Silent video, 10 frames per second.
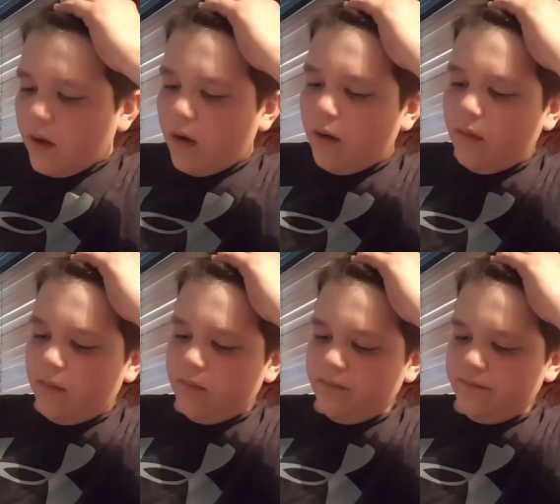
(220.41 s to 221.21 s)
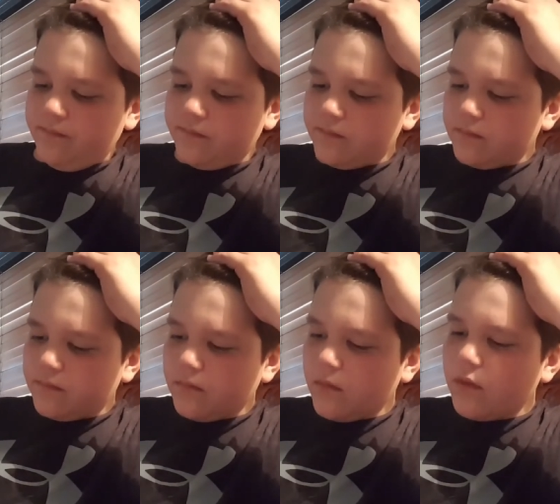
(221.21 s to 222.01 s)
um
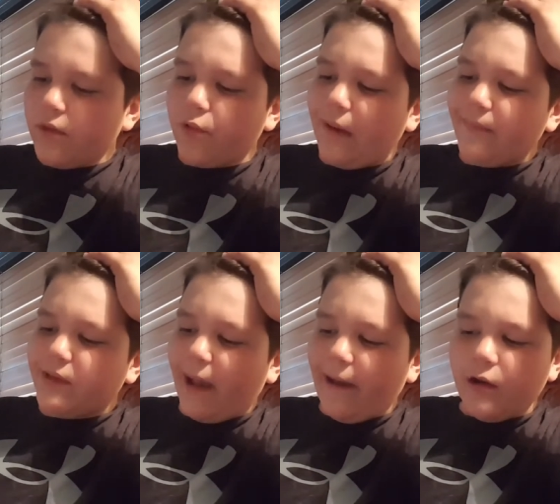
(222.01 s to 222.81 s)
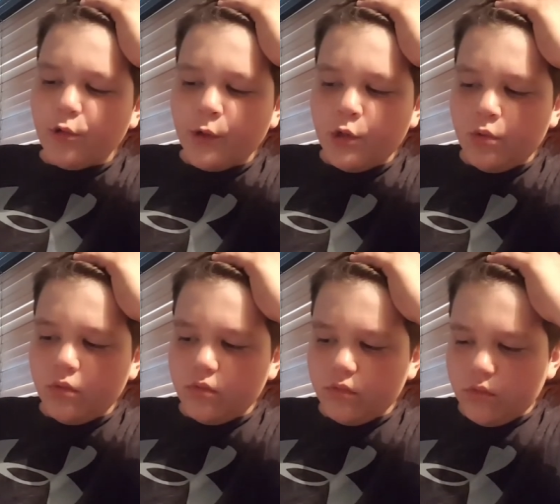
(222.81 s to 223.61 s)
the reptile
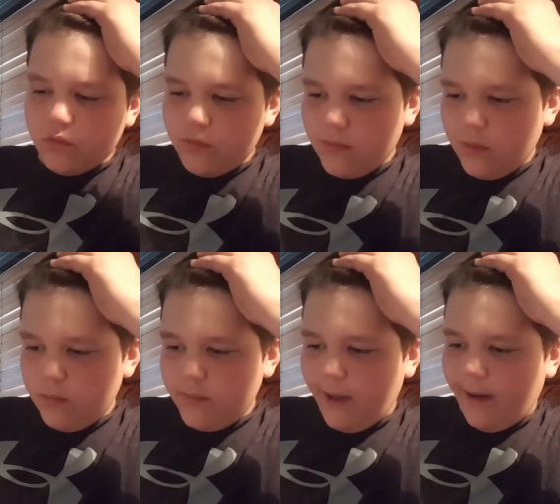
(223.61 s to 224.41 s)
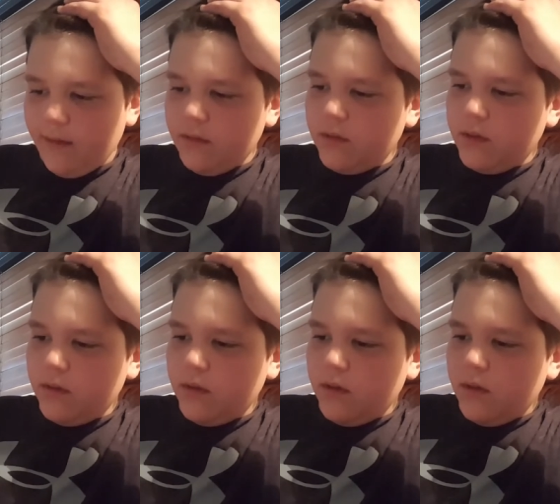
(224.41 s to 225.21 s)
room room yeah
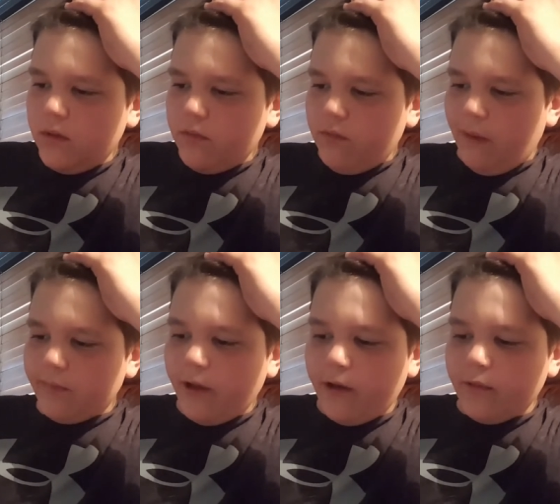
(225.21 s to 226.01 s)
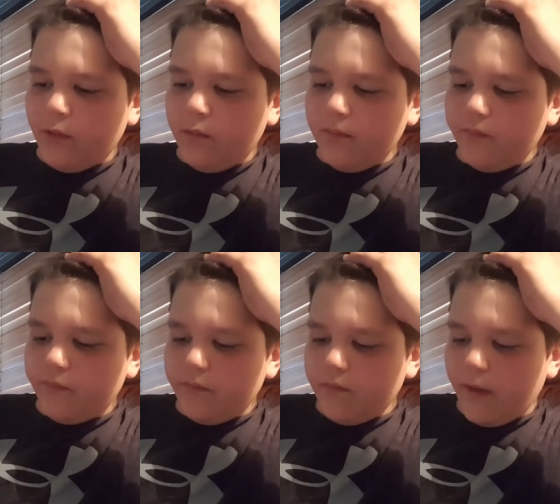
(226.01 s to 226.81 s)
reptile room
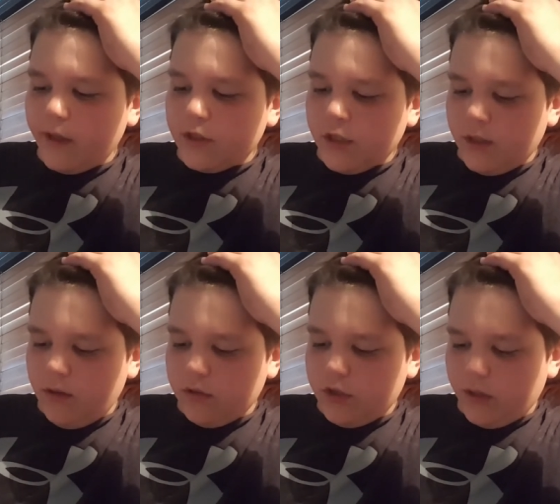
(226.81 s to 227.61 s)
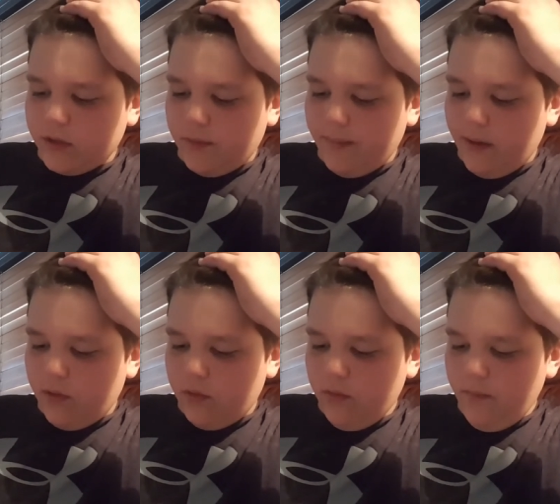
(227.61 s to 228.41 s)
make sure to go check them
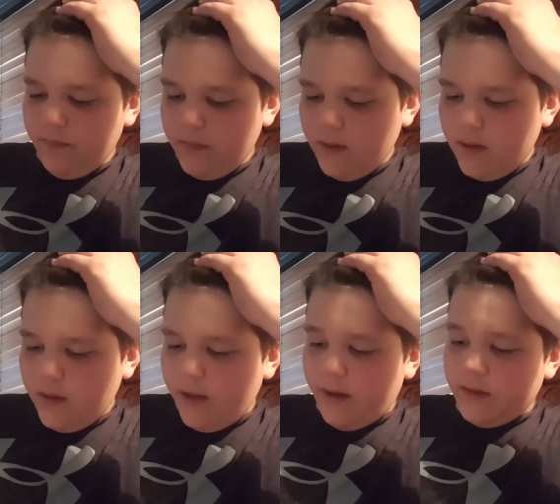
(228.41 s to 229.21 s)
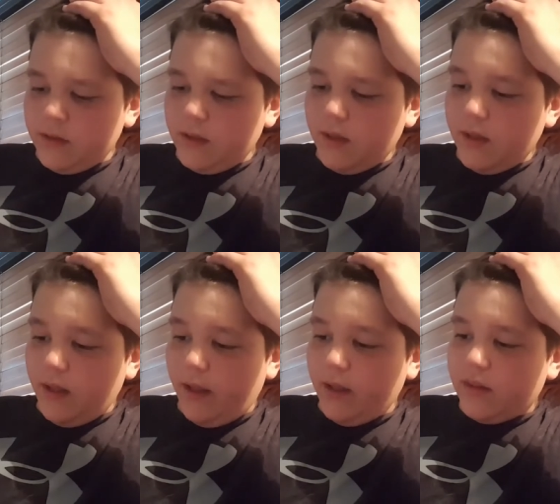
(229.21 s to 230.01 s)
out and
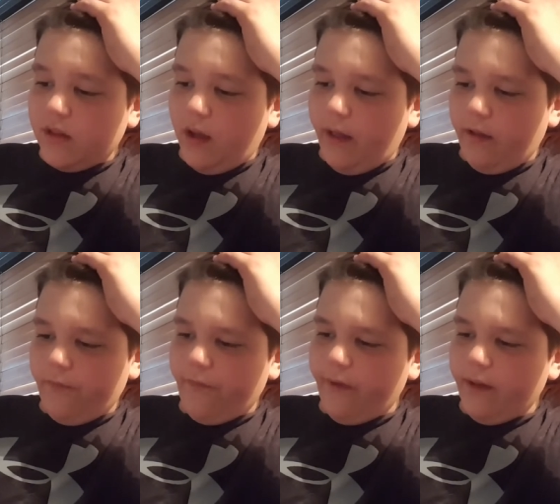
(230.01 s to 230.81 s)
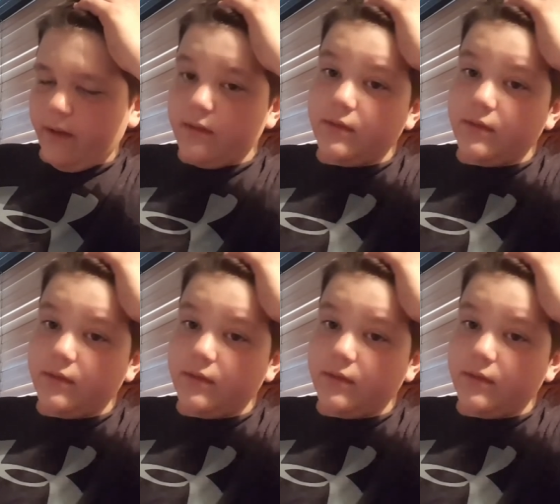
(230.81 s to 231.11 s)
it's healthy